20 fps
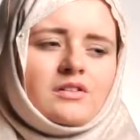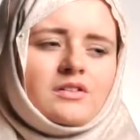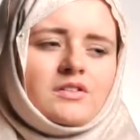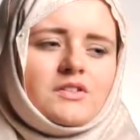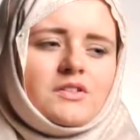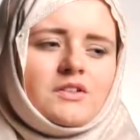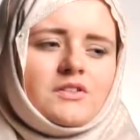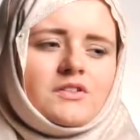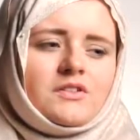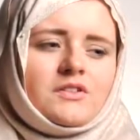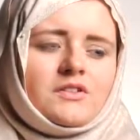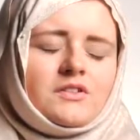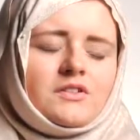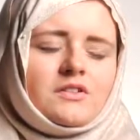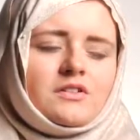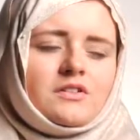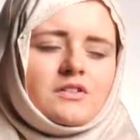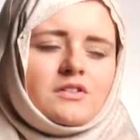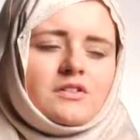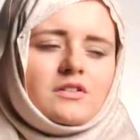just
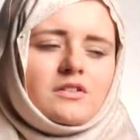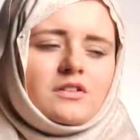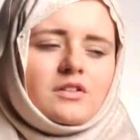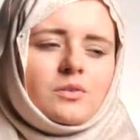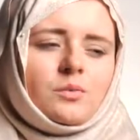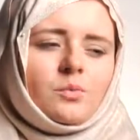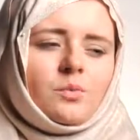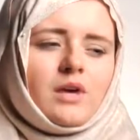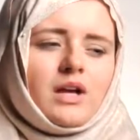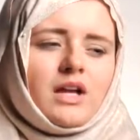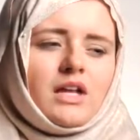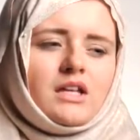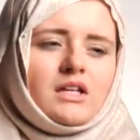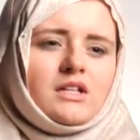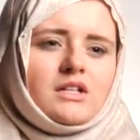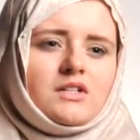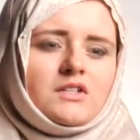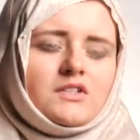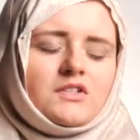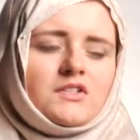the way
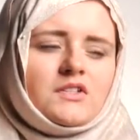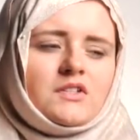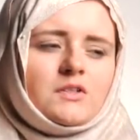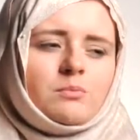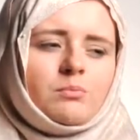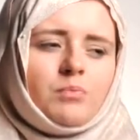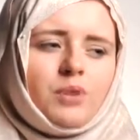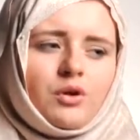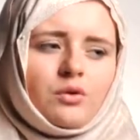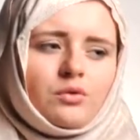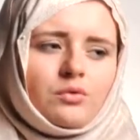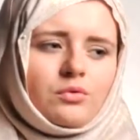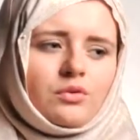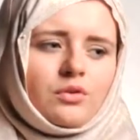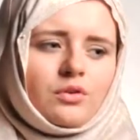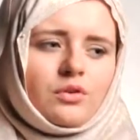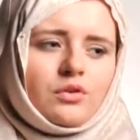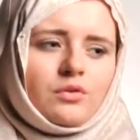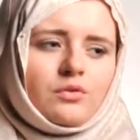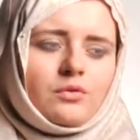he
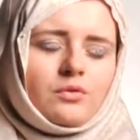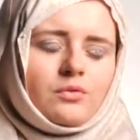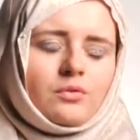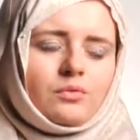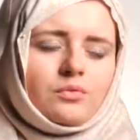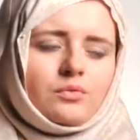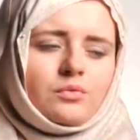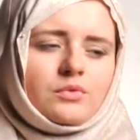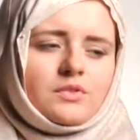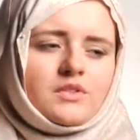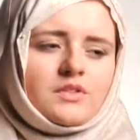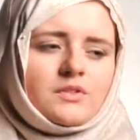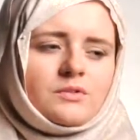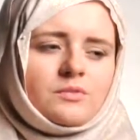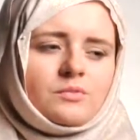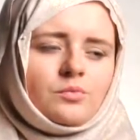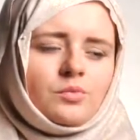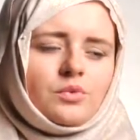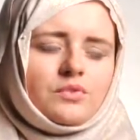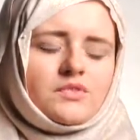spoke was
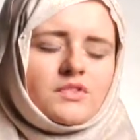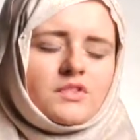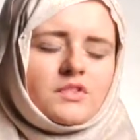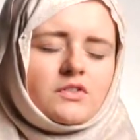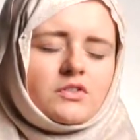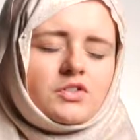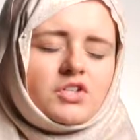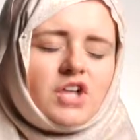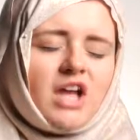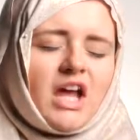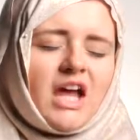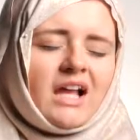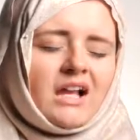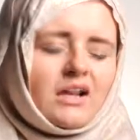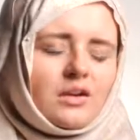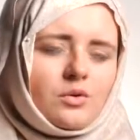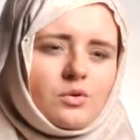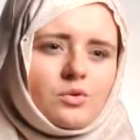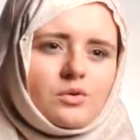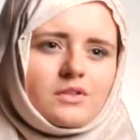with such
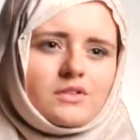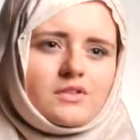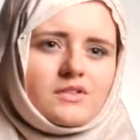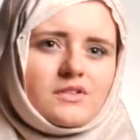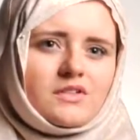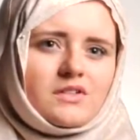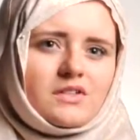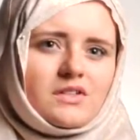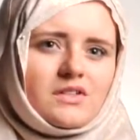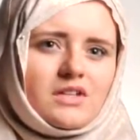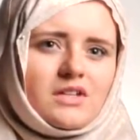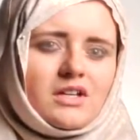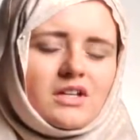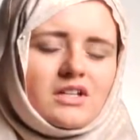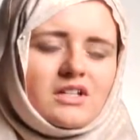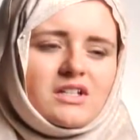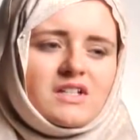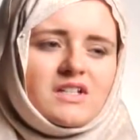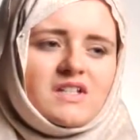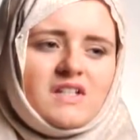eloquence
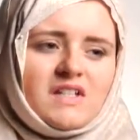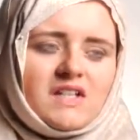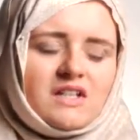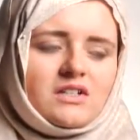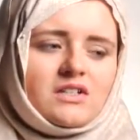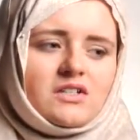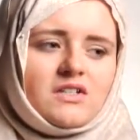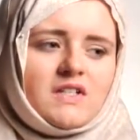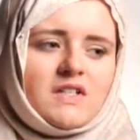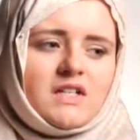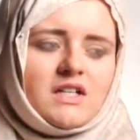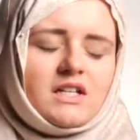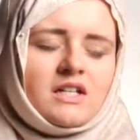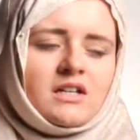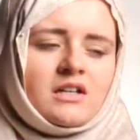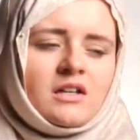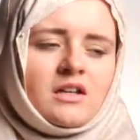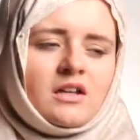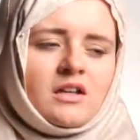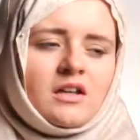and dignity
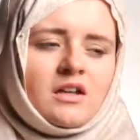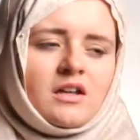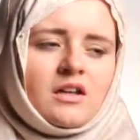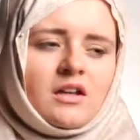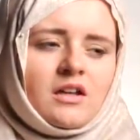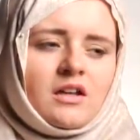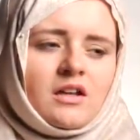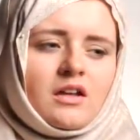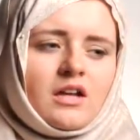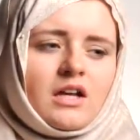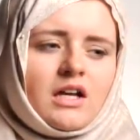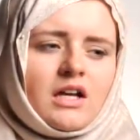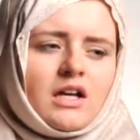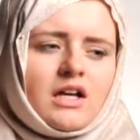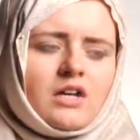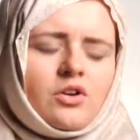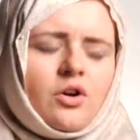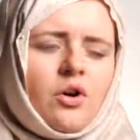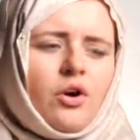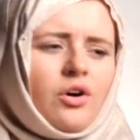
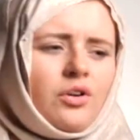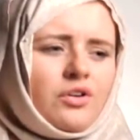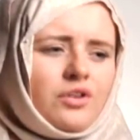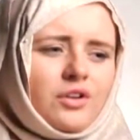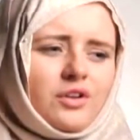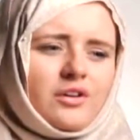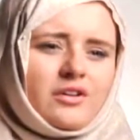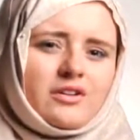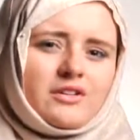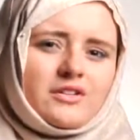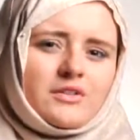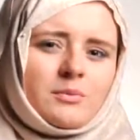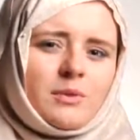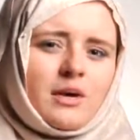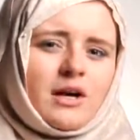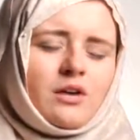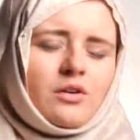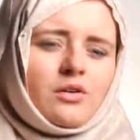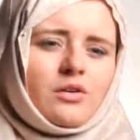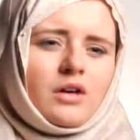and honor as
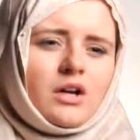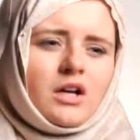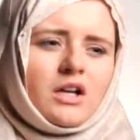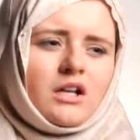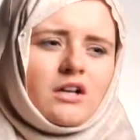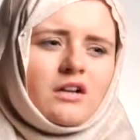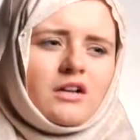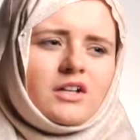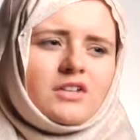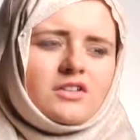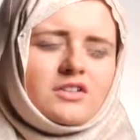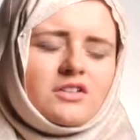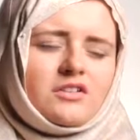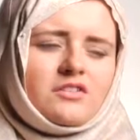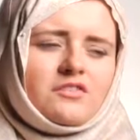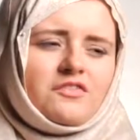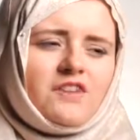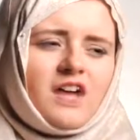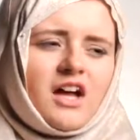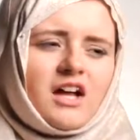well. I liked the
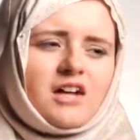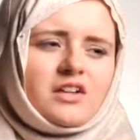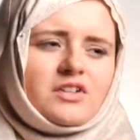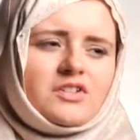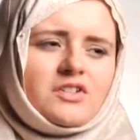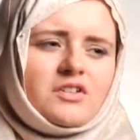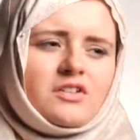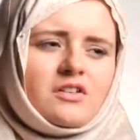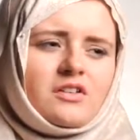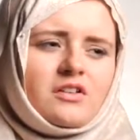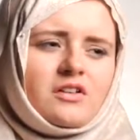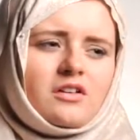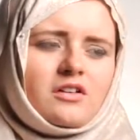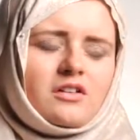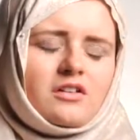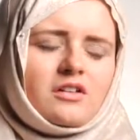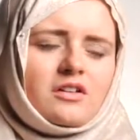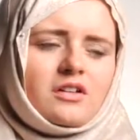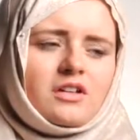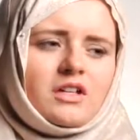fact
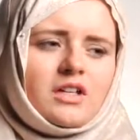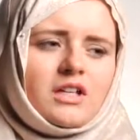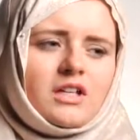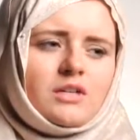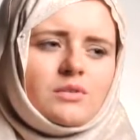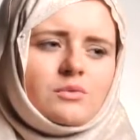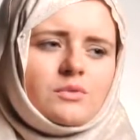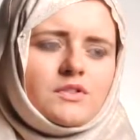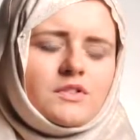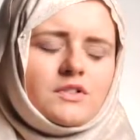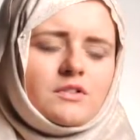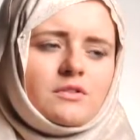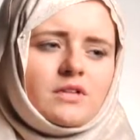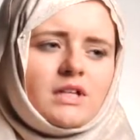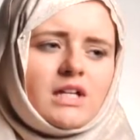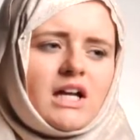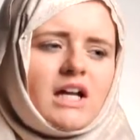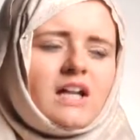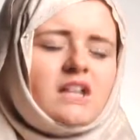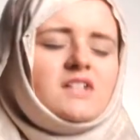that he was
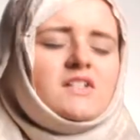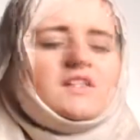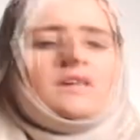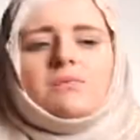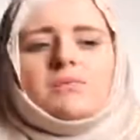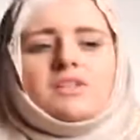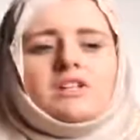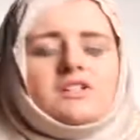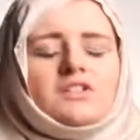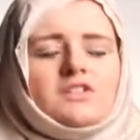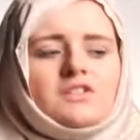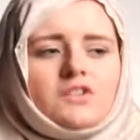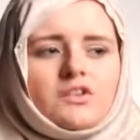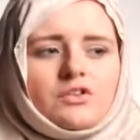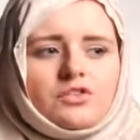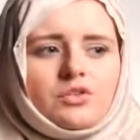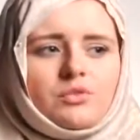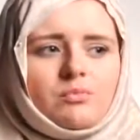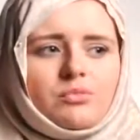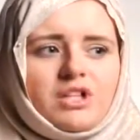doing academic
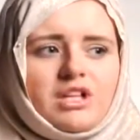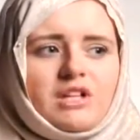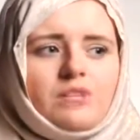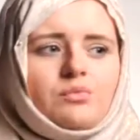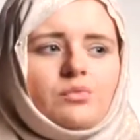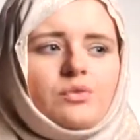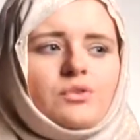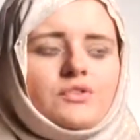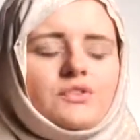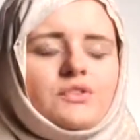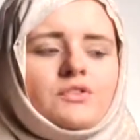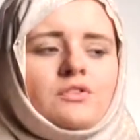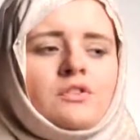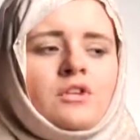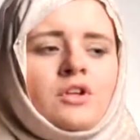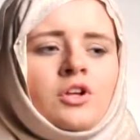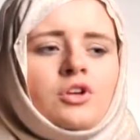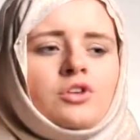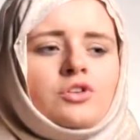discussion, but he wasn't